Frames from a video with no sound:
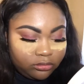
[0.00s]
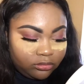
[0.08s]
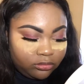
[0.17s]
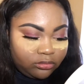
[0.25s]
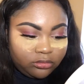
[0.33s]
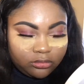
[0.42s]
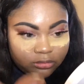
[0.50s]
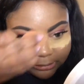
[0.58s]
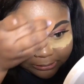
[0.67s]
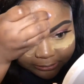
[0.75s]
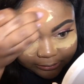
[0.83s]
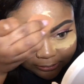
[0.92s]
So now I'm
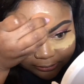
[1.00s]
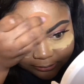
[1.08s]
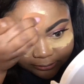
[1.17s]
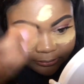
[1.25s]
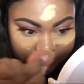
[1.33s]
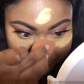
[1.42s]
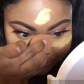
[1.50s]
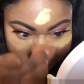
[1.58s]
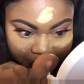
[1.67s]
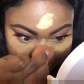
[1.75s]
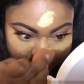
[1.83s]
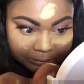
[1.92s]
using my Sacha
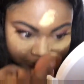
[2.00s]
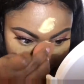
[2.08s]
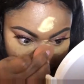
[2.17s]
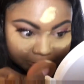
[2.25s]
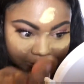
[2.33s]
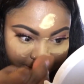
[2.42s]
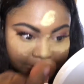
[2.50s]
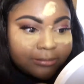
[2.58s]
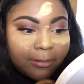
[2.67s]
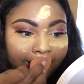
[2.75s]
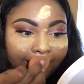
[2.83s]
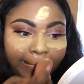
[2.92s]
Buttercup setting
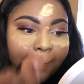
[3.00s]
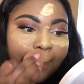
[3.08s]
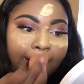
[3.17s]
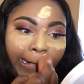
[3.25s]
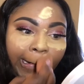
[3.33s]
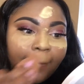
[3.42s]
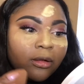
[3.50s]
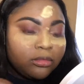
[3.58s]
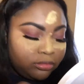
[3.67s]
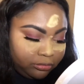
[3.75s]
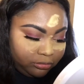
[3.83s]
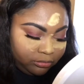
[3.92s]
powder
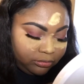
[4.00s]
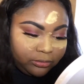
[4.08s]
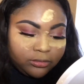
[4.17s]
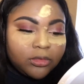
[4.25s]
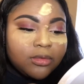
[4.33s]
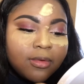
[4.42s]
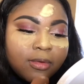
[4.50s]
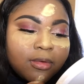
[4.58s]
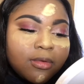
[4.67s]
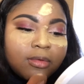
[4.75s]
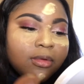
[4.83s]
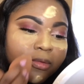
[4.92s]
in
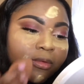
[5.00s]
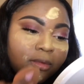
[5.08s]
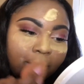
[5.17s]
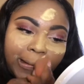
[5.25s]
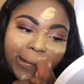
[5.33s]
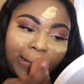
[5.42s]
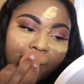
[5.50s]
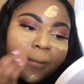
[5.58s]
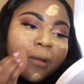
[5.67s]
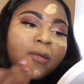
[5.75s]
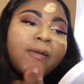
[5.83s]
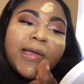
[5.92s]
yellow.
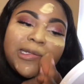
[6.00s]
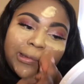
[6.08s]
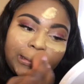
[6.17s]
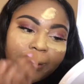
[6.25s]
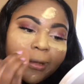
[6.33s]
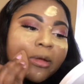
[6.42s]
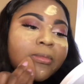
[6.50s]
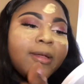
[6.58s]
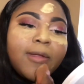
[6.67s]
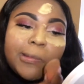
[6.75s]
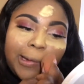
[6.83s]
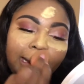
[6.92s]
I think that's
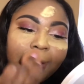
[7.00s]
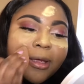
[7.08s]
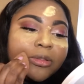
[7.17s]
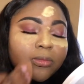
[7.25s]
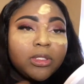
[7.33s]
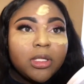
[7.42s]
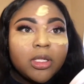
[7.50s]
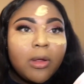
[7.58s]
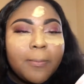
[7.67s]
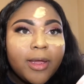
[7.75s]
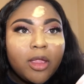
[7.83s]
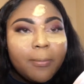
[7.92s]
like,
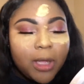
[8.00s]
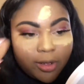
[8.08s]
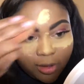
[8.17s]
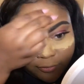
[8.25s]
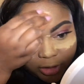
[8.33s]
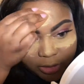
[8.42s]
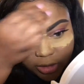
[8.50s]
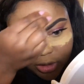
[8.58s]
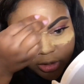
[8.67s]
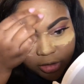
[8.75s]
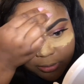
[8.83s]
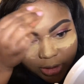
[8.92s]
I think they come in a whiter
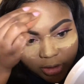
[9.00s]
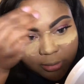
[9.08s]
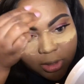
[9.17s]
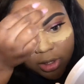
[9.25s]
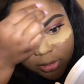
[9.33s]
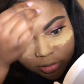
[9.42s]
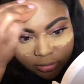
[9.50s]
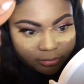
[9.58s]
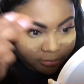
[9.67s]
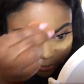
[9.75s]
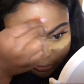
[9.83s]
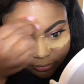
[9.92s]
color too, but I think
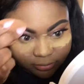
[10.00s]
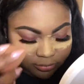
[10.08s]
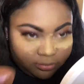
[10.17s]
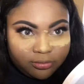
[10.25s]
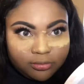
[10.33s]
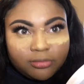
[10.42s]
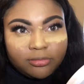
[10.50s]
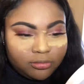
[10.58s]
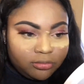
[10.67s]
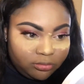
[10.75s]
this is just like